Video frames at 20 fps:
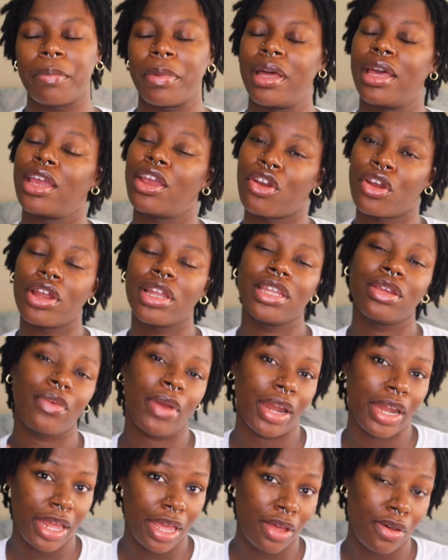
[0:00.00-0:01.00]
But currently
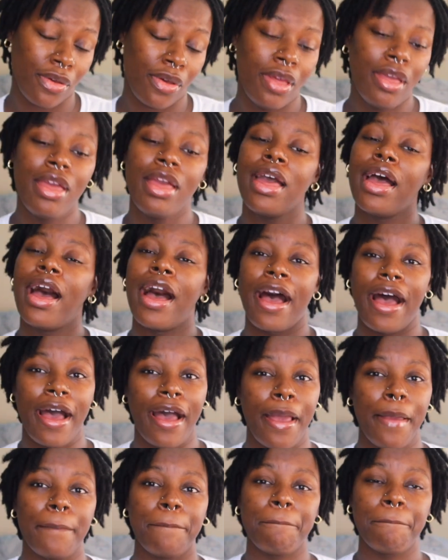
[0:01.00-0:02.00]
right now
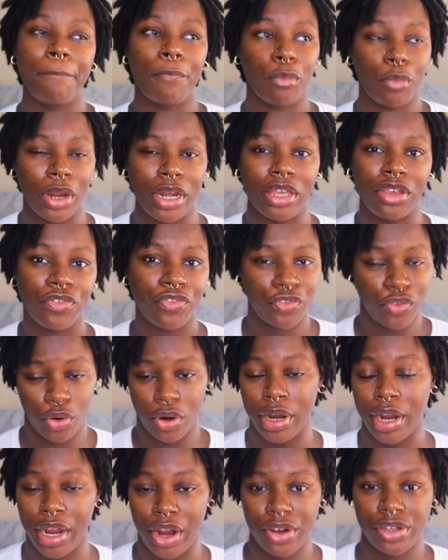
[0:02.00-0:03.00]
I'm ready
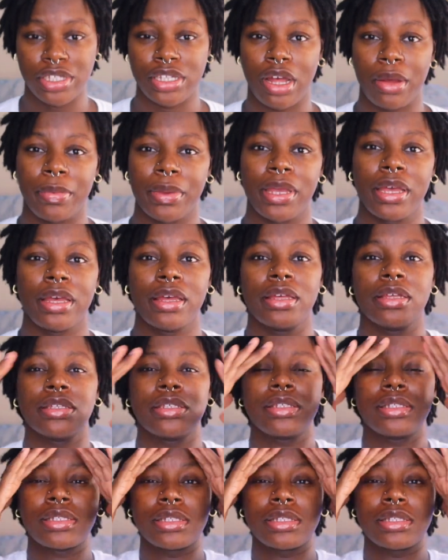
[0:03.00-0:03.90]
for a hairstyle because